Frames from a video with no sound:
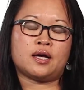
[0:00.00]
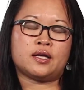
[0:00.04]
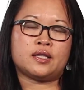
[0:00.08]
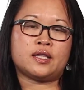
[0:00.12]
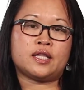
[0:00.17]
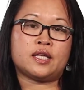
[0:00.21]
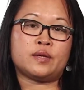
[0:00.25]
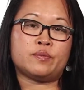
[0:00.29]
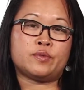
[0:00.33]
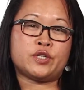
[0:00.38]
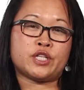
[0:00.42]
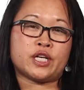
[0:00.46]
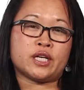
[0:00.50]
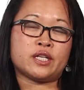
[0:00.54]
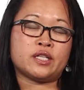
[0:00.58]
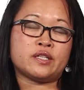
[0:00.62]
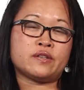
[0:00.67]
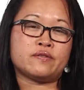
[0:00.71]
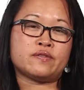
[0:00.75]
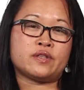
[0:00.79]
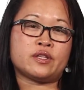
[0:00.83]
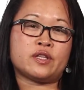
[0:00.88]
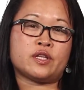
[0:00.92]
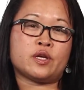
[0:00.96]
the
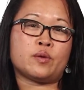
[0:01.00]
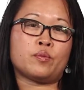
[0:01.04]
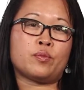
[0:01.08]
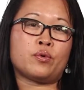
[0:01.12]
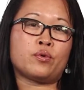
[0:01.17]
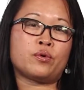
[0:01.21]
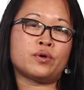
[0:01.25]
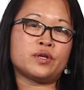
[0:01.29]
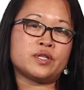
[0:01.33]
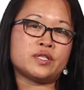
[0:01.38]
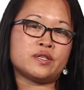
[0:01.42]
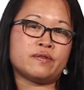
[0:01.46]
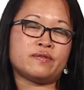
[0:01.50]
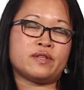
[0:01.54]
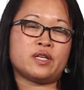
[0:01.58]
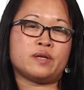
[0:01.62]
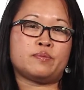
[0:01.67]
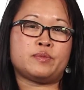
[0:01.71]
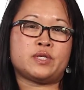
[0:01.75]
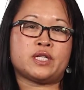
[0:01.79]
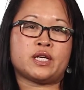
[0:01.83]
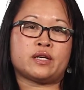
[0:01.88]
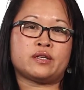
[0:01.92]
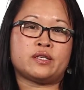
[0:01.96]
objectives and the importance of the
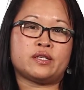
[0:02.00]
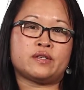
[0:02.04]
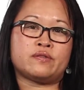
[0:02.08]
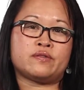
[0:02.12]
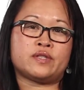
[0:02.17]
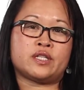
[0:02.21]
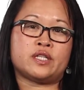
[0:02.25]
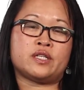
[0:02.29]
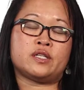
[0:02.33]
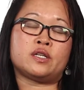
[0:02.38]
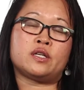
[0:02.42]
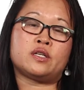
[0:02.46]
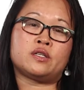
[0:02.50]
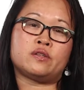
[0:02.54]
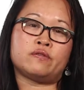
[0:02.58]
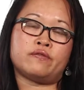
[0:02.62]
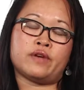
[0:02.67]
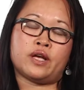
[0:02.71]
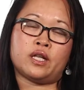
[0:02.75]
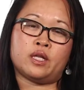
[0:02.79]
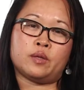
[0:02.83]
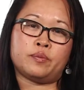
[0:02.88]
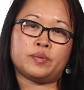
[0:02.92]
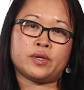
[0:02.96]
objectives in
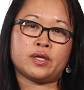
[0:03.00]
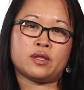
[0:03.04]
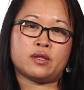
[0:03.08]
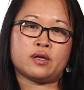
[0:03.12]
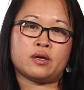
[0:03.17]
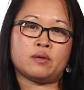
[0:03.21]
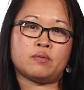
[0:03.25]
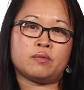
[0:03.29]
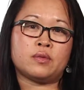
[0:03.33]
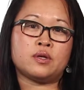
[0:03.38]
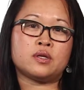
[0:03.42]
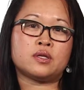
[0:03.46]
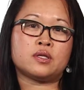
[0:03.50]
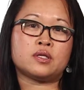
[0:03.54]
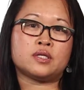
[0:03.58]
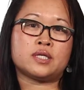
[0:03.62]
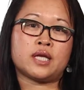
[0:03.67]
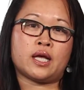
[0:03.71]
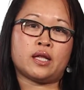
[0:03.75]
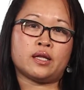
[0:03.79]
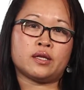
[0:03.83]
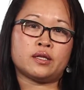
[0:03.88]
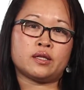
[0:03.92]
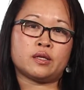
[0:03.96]
developing them, and
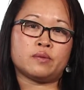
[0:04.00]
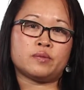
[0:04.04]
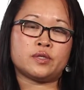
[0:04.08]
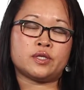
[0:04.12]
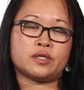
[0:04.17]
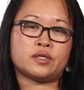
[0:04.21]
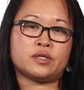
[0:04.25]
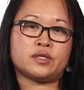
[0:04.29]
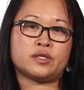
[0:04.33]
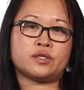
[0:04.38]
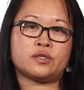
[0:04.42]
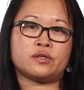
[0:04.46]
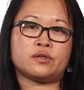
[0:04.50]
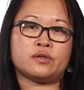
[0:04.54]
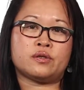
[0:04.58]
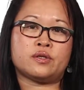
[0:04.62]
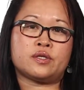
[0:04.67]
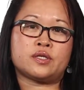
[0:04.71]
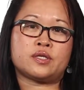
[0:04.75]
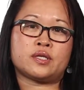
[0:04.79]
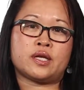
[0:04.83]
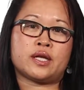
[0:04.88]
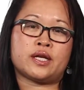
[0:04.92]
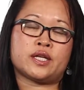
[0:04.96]
telling them to the
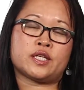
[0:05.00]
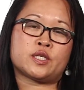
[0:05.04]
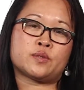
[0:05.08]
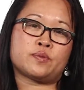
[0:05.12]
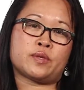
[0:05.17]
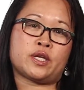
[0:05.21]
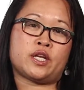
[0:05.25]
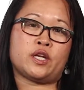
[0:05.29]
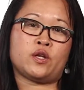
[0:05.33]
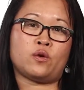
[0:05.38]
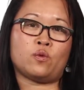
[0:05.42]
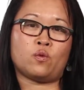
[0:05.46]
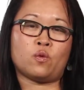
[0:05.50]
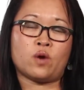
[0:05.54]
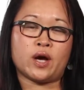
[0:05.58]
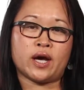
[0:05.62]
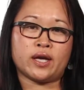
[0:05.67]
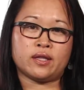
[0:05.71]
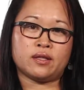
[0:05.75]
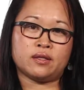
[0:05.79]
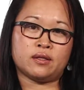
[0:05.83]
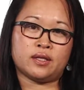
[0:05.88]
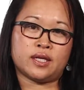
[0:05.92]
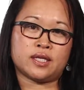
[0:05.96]
students, and explaining why
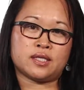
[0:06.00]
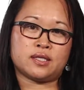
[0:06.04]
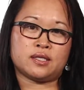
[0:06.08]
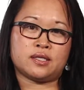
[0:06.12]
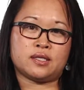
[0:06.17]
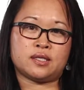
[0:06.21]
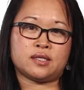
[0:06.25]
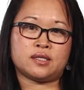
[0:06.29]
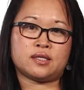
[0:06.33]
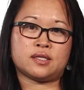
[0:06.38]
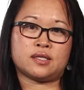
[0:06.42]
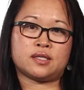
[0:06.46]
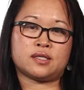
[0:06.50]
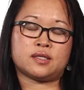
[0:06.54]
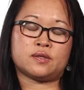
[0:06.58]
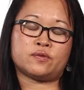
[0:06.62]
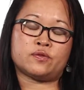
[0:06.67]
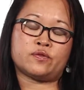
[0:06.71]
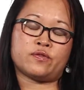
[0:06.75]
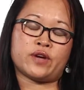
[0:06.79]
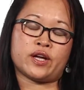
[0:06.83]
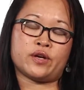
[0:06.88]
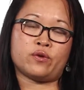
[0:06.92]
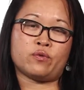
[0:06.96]
the lesson exists to
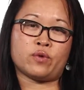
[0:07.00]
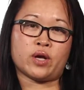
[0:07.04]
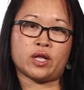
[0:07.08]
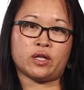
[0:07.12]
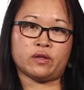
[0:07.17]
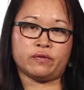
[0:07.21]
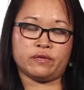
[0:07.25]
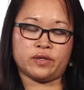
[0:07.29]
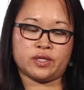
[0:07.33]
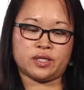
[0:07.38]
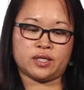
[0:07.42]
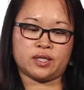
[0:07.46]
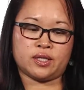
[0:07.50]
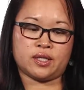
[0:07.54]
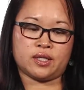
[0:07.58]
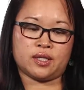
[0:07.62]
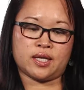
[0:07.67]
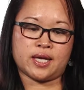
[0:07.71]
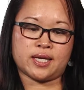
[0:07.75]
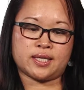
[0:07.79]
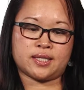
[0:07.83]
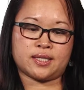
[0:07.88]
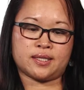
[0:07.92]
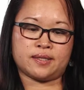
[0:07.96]
find relevance in the
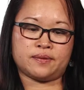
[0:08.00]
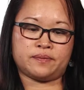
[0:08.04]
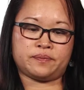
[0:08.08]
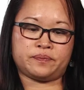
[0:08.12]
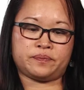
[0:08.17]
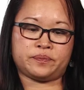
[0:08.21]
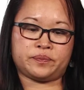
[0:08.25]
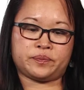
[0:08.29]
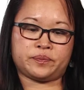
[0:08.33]
lesson.